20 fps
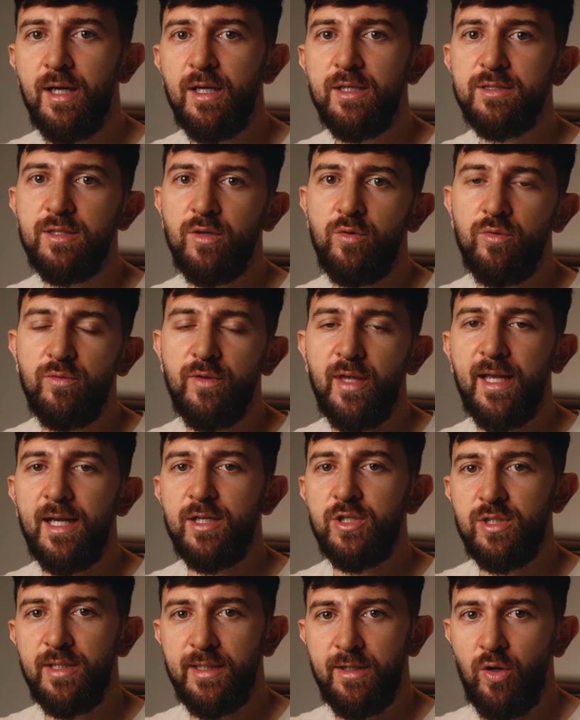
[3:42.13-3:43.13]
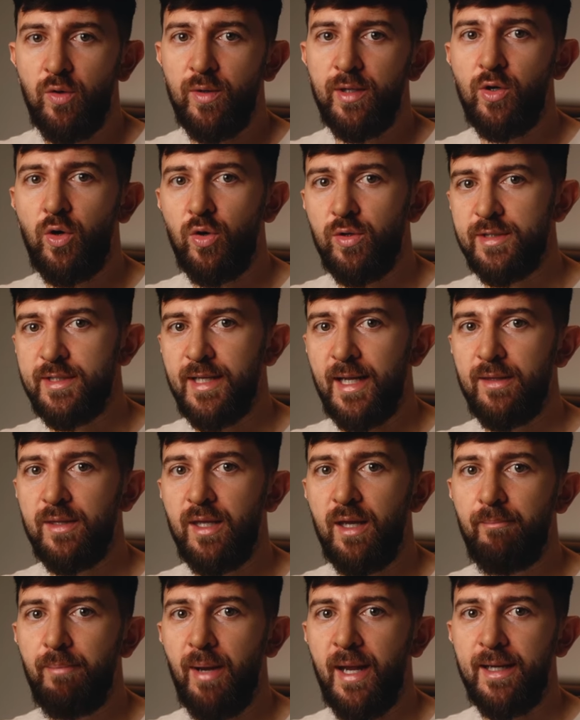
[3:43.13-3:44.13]
so they actually go and contact
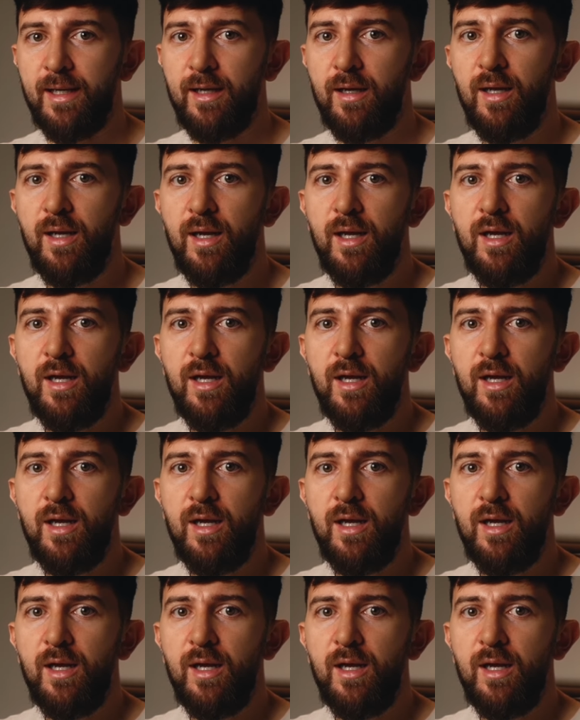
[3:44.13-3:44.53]
their bank.